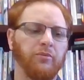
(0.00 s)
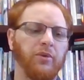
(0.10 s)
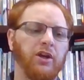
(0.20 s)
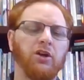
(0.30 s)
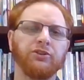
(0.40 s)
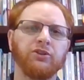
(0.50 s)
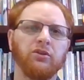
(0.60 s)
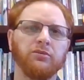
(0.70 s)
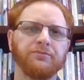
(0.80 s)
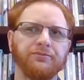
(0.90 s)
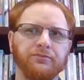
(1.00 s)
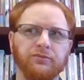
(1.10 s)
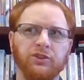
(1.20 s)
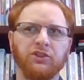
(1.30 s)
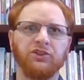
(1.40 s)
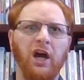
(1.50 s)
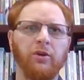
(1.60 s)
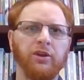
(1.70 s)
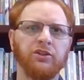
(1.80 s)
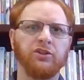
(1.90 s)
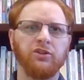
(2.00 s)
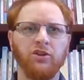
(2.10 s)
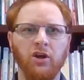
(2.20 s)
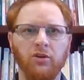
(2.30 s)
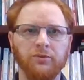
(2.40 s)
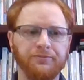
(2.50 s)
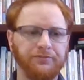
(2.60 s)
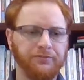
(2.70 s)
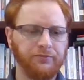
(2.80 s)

but also desiring to know